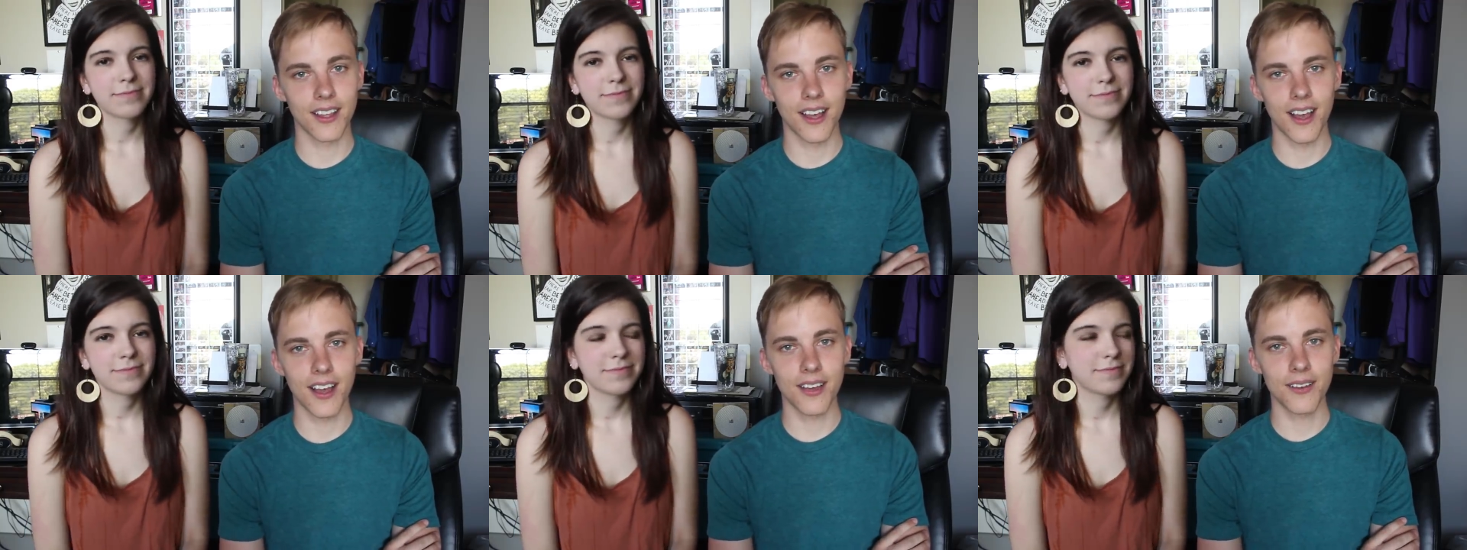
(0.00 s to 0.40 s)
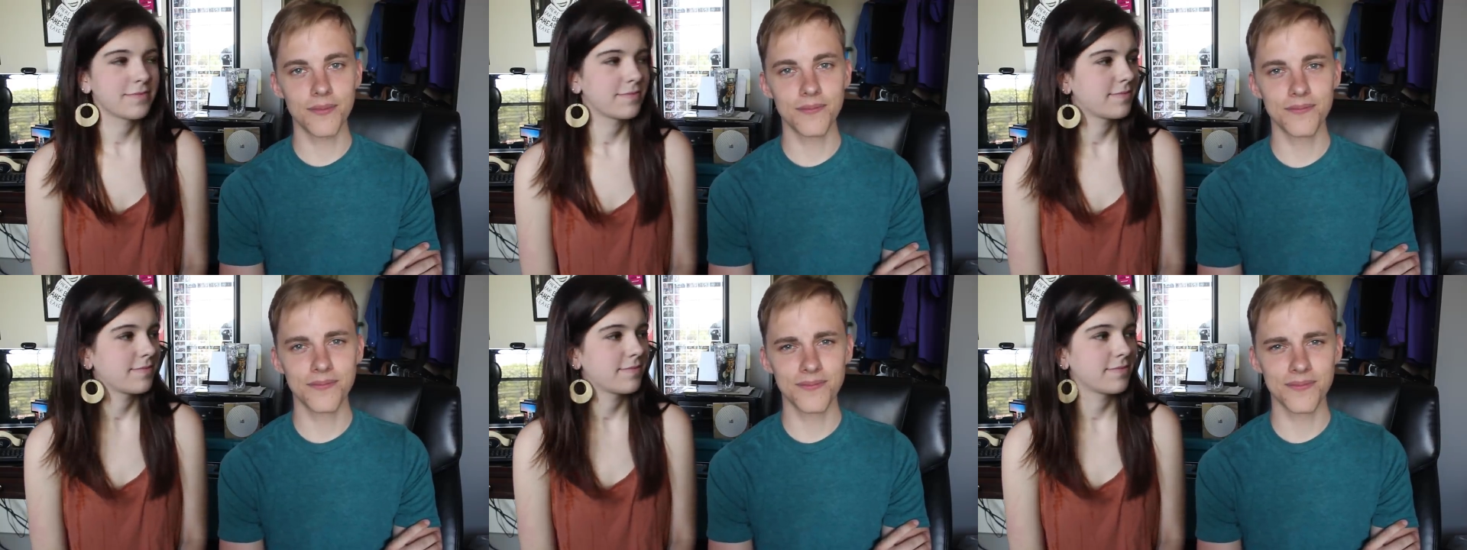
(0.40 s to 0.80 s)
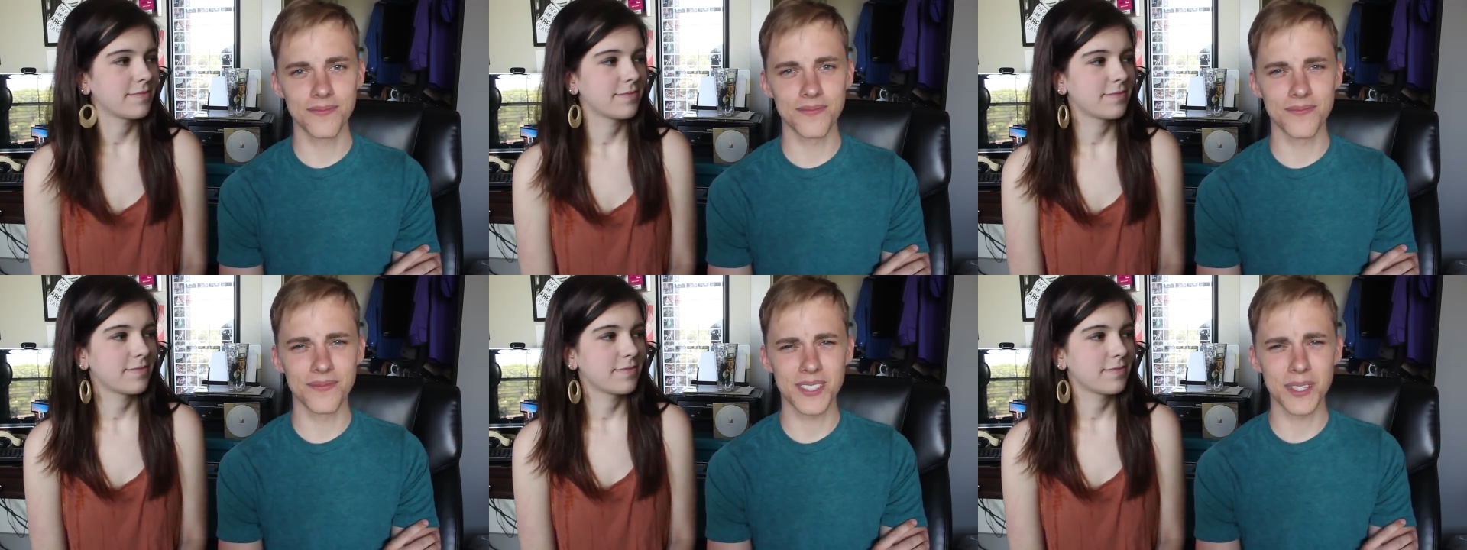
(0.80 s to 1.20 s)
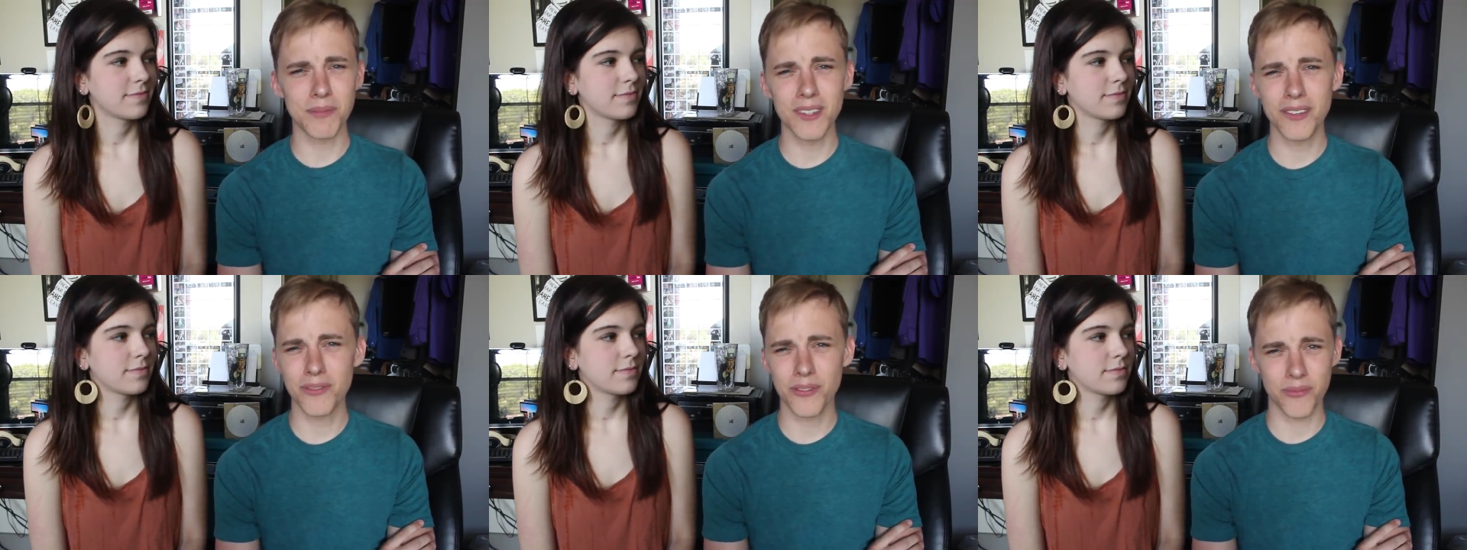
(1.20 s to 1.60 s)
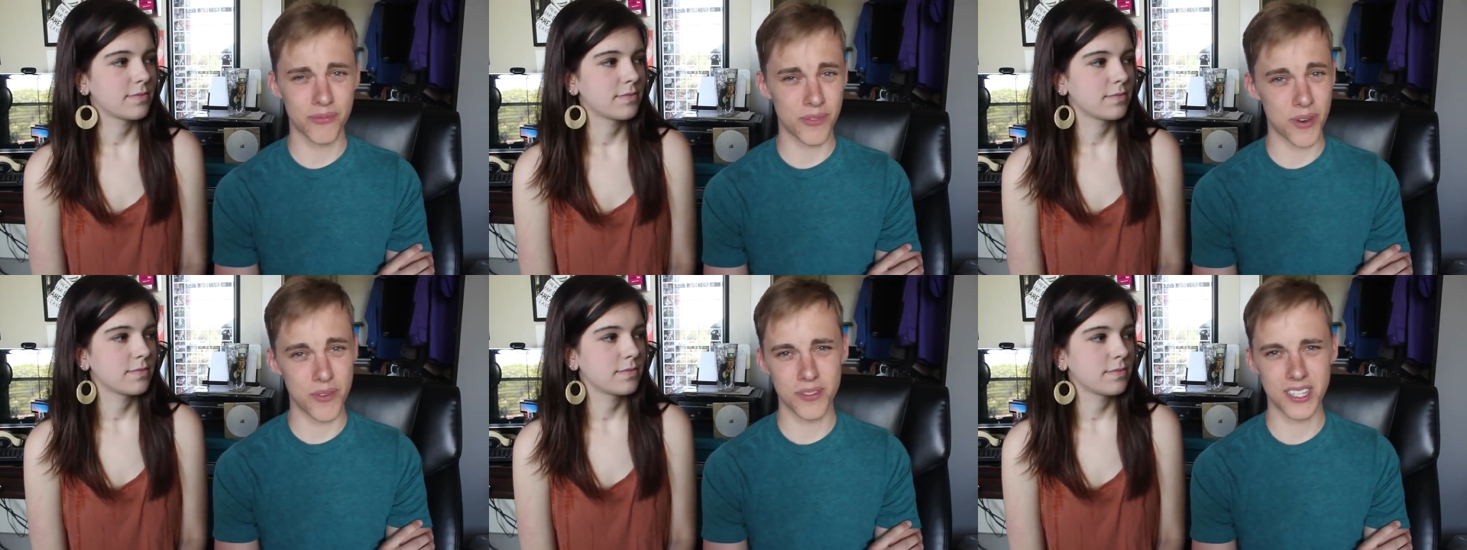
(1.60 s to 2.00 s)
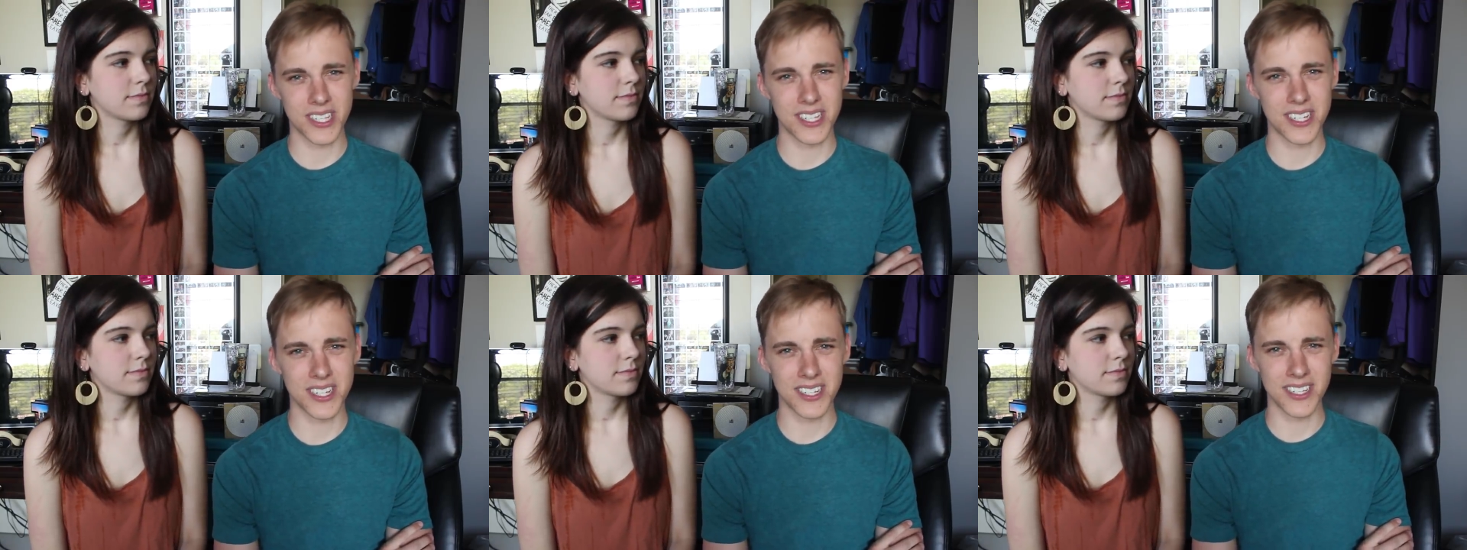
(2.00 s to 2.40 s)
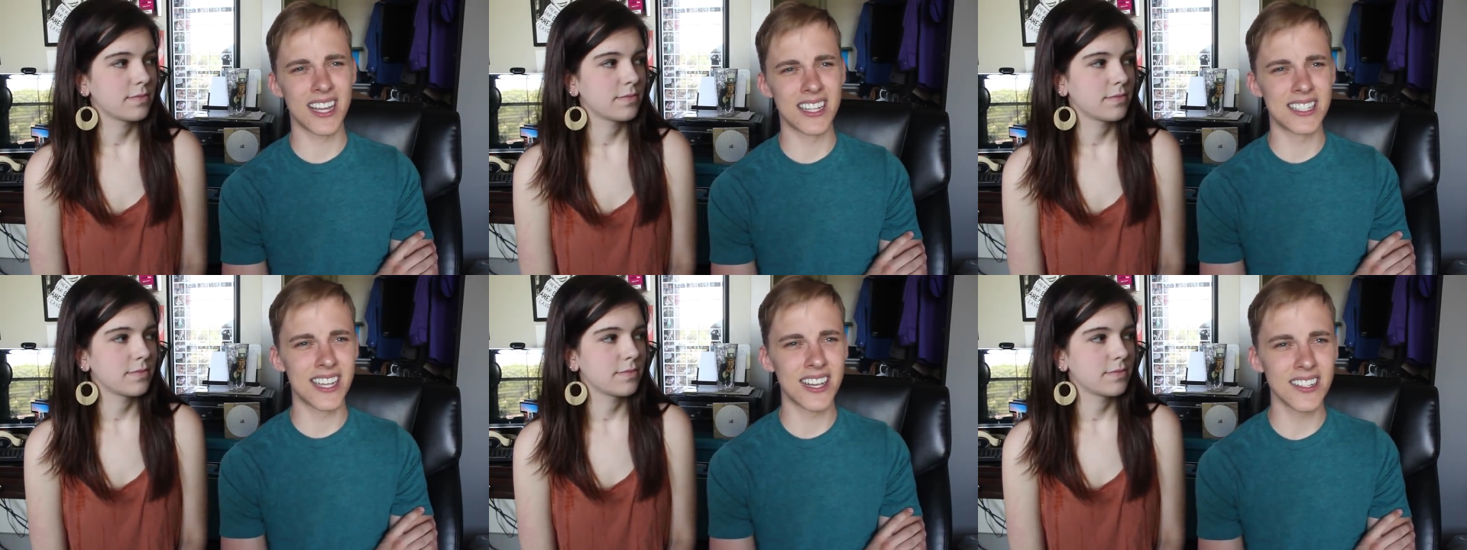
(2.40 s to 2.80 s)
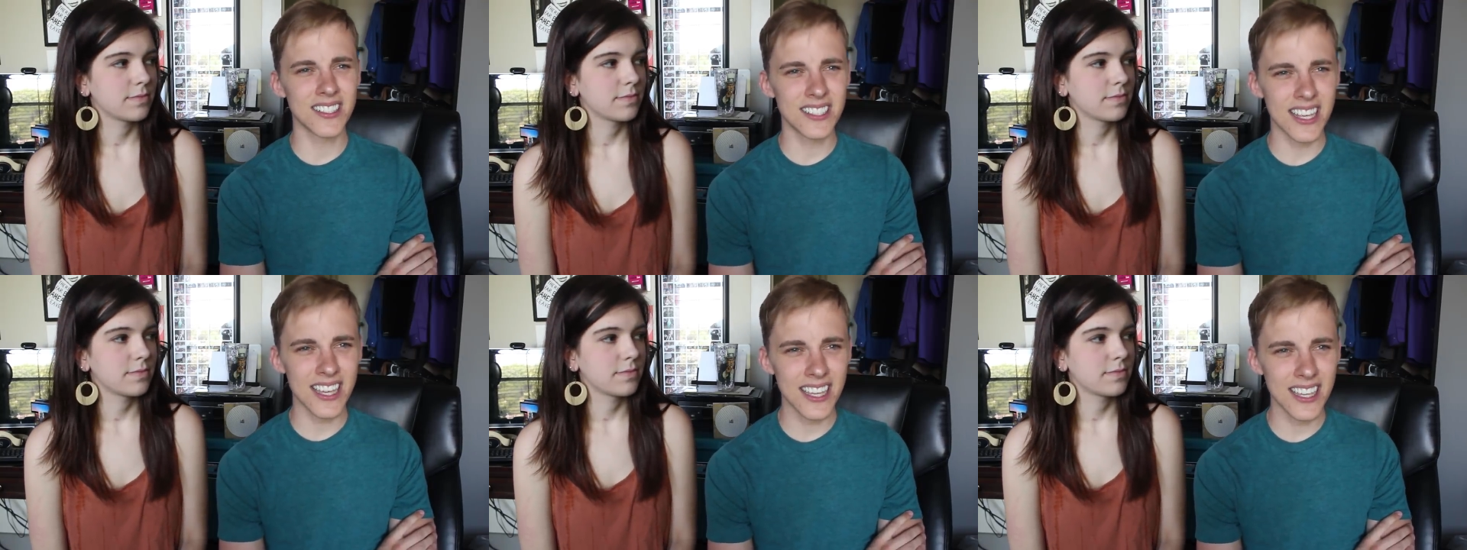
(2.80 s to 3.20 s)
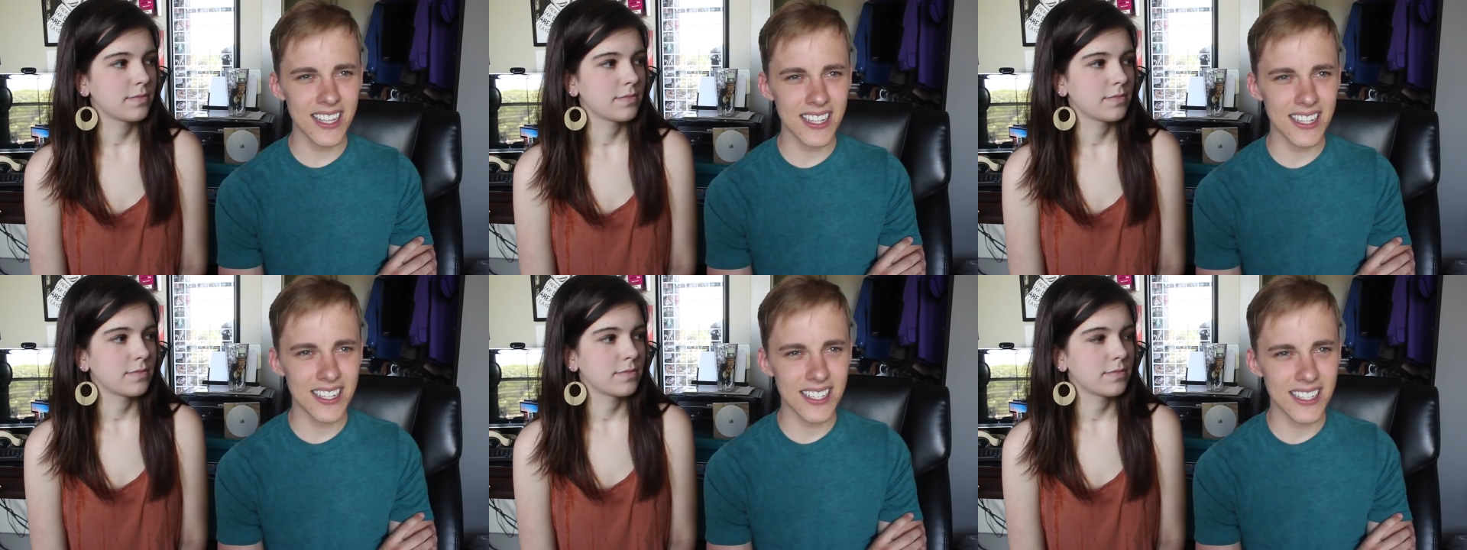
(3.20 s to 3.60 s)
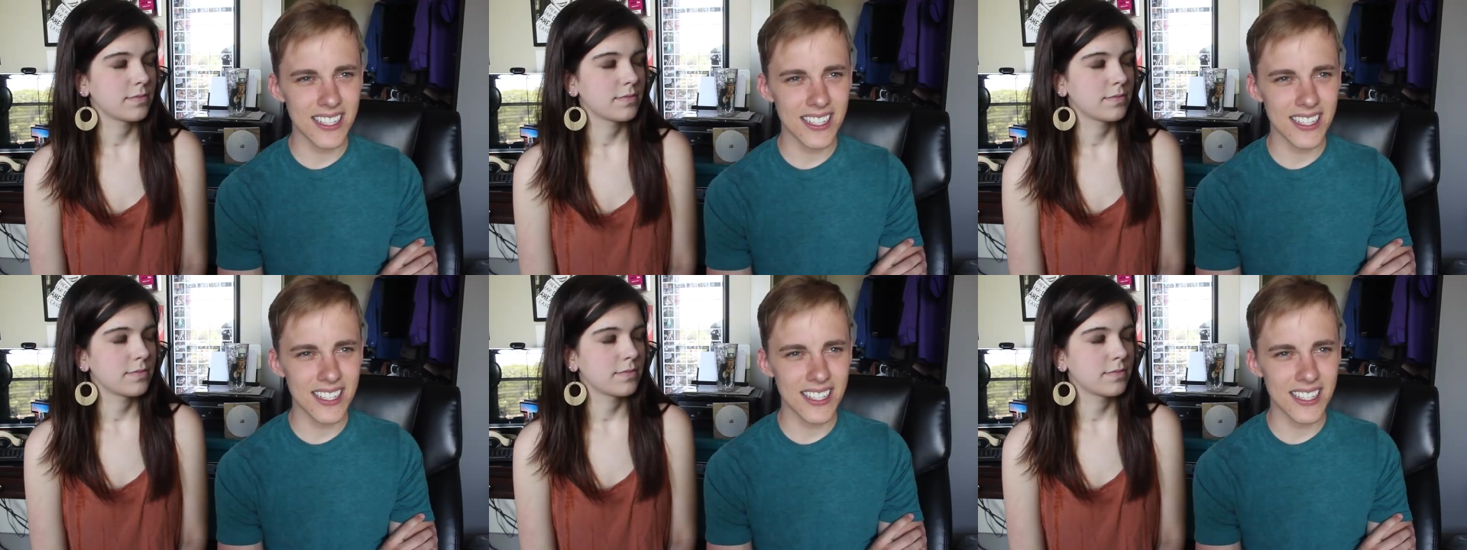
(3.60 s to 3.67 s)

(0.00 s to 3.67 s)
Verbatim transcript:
Speaker 1: Um, something from Frozen. Adele sang it.